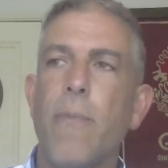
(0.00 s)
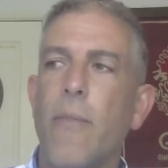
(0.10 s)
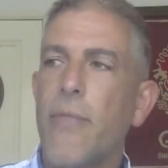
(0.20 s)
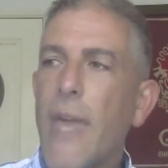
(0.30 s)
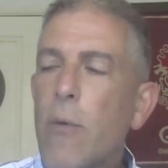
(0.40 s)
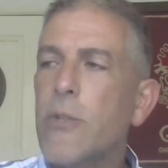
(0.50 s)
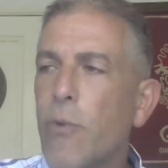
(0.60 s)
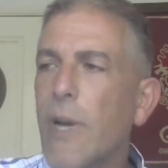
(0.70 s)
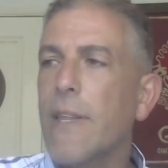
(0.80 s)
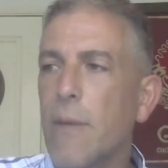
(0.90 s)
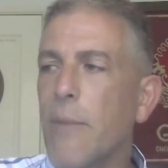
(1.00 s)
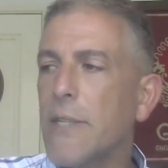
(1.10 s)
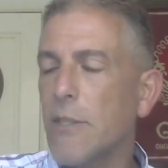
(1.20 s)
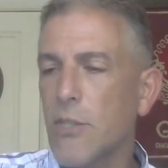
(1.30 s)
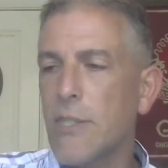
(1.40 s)
That was really the
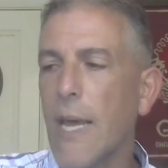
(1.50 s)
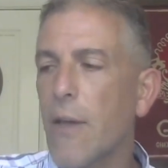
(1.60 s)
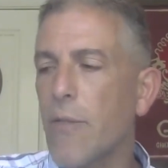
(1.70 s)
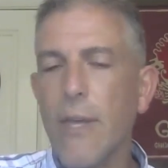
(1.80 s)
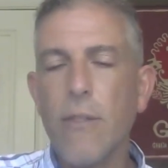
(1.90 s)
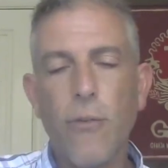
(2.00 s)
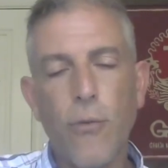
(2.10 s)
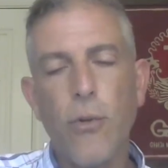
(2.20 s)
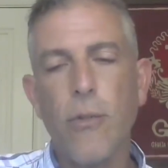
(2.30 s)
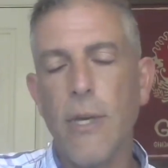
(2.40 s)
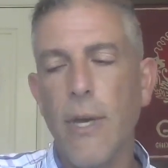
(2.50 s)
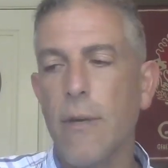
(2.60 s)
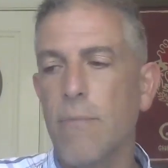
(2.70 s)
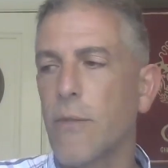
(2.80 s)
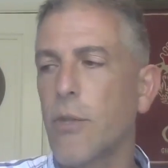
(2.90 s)
message down then through
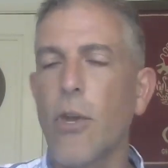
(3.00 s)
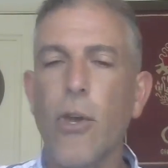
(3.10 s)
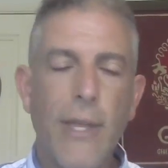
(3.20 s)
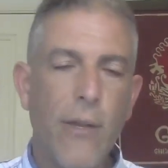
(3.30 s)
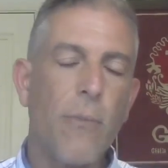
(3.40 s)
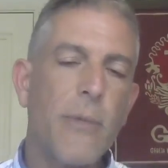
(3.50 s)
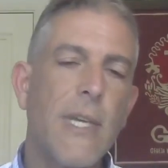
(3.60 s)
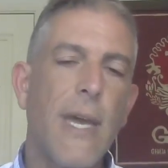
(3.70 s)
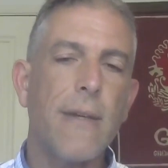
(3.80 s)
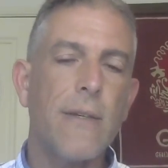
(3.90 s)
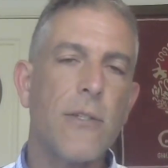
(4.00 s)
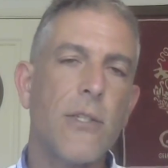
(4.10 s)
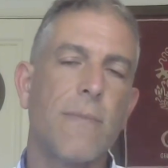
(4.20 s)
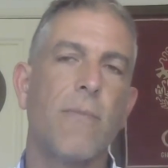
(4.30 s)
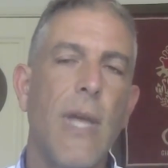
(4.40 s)
the early
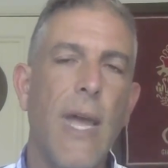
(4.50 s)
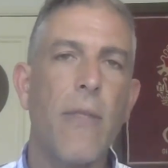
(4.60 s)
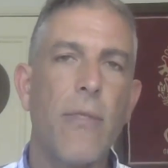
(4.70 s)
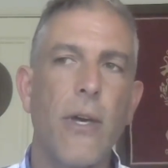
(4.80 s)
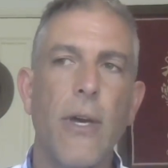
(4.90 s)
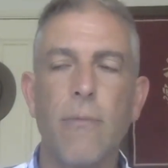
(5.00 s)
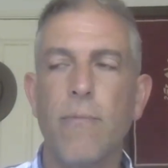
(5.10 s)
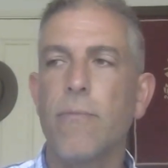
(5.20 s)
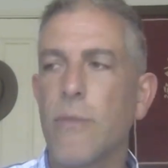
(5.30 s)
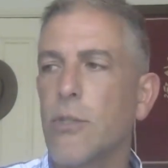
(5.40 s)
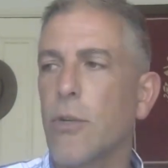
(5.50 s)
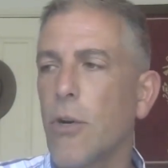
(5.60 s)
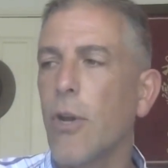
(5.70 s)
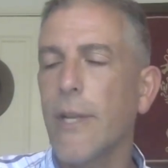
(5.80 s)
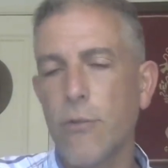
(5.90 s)
commentators and the sort of
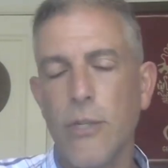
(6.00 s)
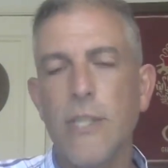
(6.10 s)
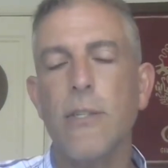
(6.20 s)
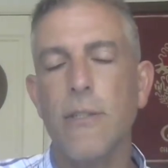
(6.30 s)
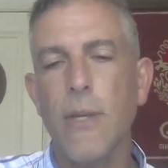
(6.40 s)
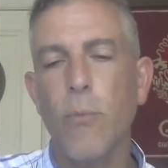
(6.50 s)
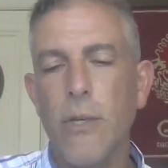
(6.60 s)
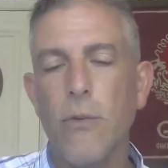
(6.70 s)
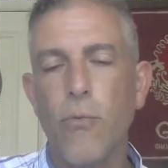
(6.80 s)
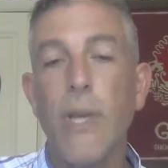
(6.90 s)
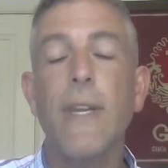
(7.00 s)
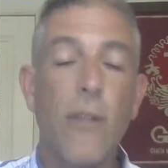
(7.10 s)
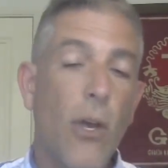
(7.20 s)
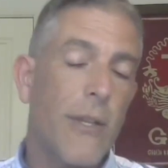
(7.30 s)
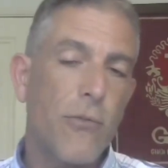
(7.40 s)
early traditions, that when you read in
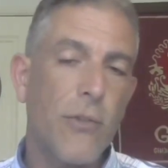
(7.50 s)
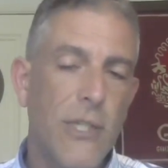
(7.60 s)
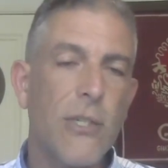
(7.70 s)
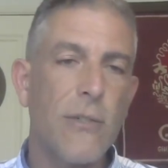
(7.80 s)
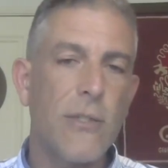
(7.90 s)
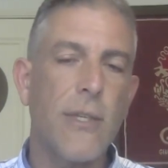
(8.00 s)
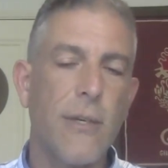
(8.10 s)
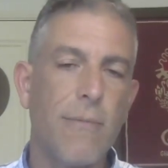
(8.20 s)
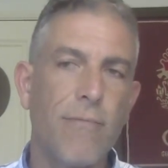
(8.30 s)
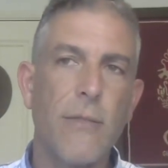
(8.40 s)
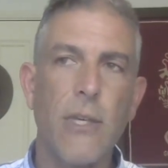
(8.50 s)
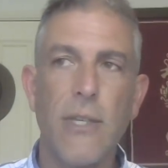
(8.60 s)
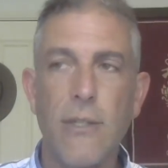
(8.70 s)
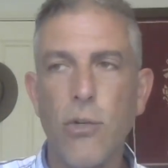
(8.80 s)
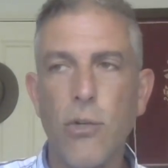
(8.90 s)
the early traditions, the
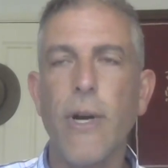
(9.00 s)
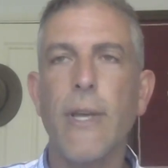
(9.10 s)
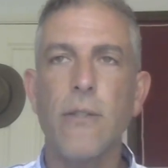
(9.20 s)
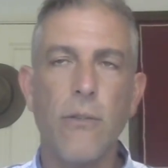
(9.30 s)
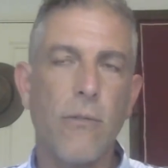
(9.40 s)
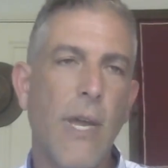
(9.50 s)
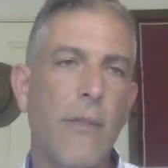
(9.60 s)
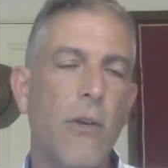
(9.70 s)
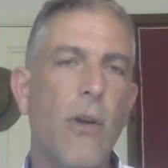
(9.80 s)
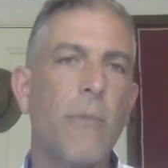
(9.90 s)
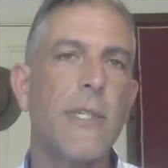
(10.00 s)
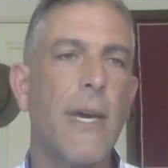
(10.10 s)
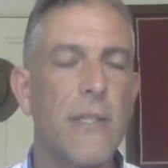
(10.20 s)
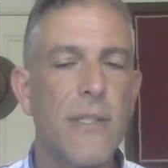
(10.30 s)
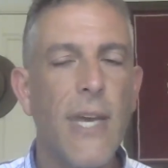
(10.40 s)
historians and the
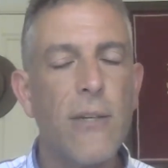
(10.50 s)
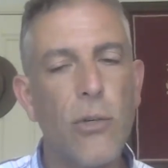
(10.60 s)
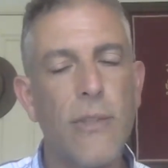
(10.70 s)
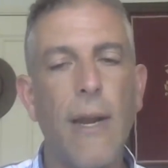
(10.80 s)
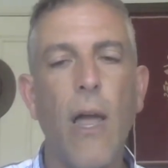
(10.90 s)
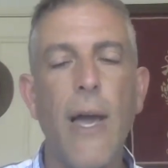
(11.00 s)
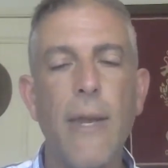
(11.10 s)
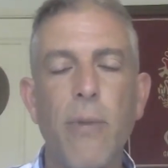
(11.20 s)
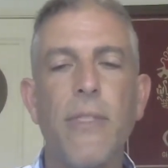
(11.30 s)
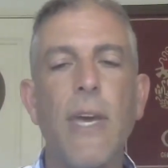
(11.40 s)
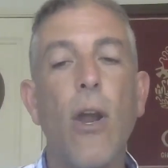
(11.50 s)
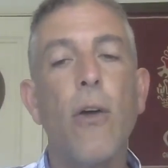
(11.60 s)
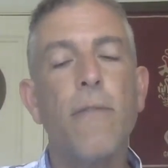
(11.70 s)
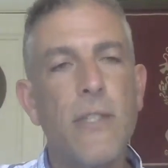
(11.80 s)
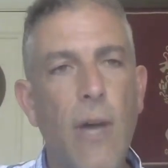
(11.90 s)
commentators, they took that line. But then
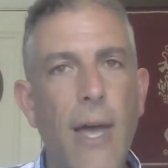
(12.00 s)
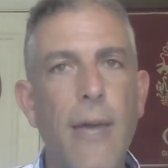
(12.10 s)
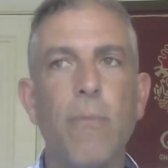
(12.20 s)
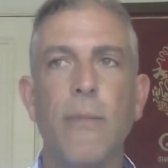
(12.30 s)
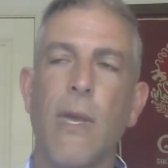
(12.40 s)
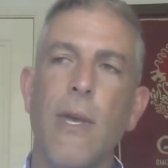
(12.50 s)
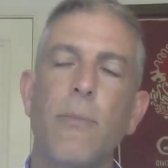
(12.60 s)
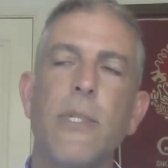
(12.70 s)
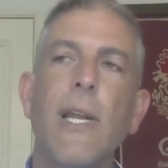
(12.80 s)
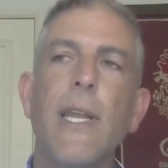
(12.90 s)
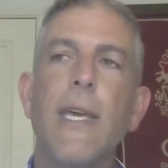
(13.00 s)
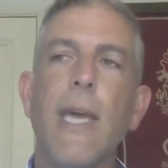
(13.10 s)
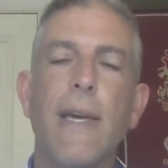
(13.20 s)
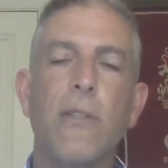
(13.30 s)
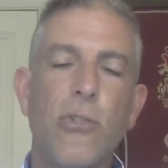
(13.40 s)
over time, particularly
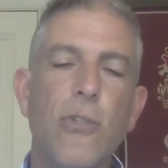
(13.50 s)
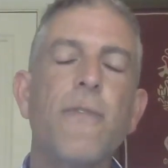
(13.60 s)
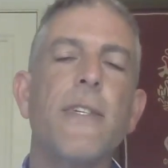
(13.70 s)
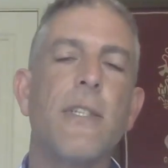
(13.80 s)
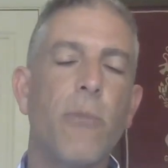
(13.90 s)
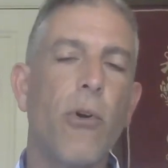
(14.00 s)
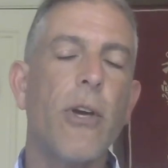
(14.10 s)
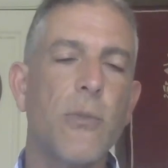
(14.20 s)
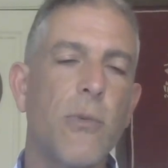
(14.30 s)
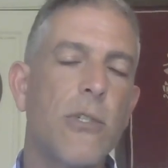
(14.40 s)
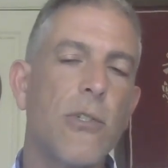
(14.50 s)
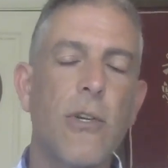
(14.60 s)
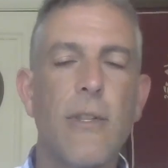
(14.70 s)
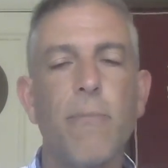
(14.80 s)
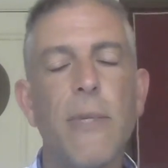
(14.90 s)
as Sufism arose, which is sort
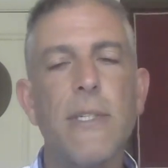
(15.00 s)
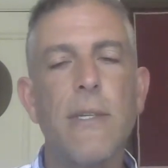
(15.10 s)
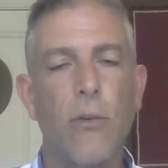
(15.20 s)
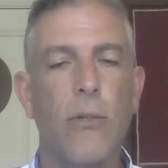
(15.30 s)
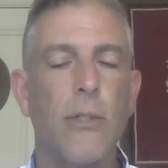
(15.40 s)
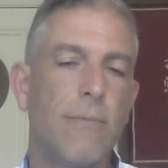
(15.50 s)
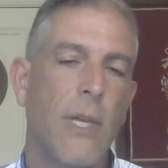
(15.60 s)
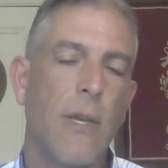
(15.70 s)
of the mystical,